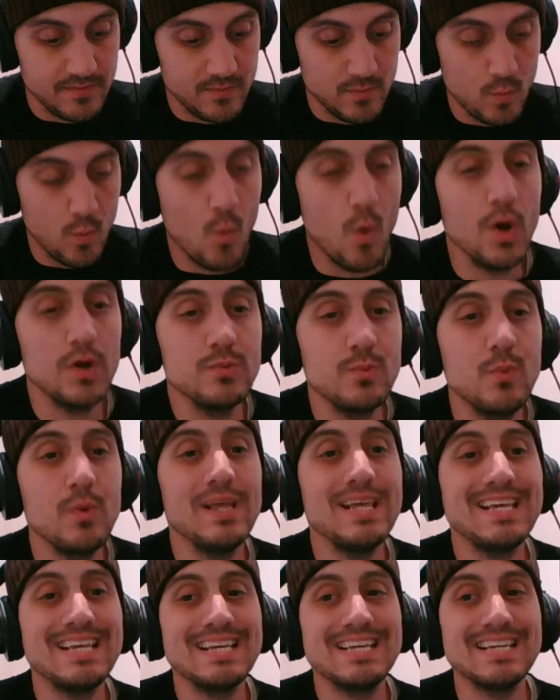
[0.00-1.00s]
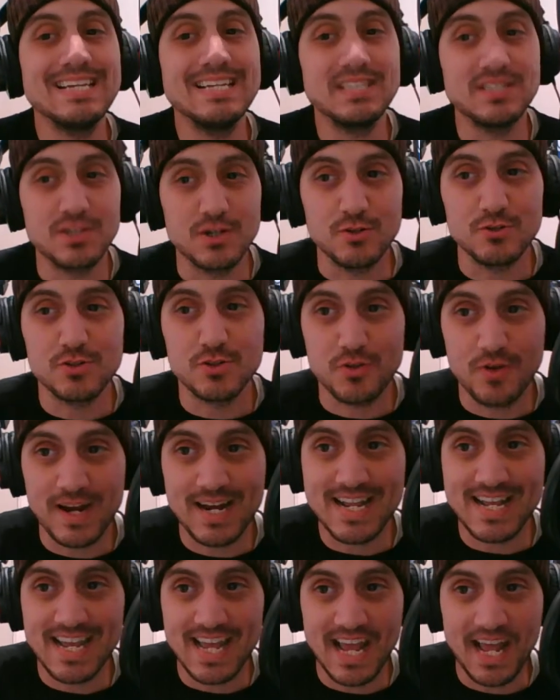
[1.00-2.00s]
1 week until
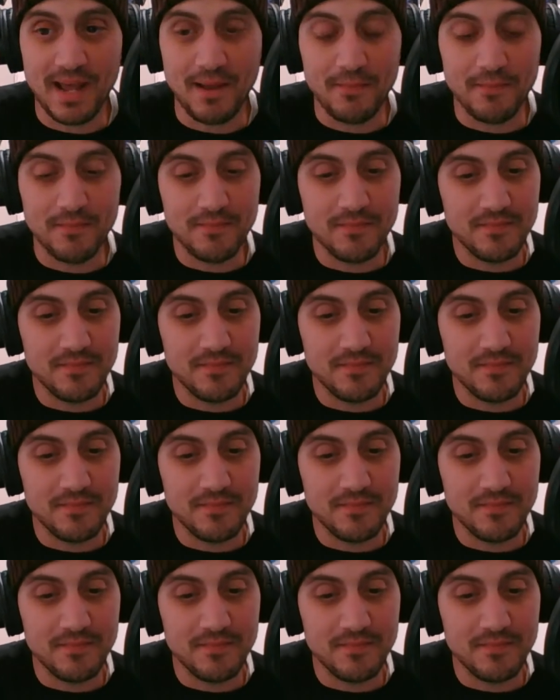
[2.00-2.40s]
training camp.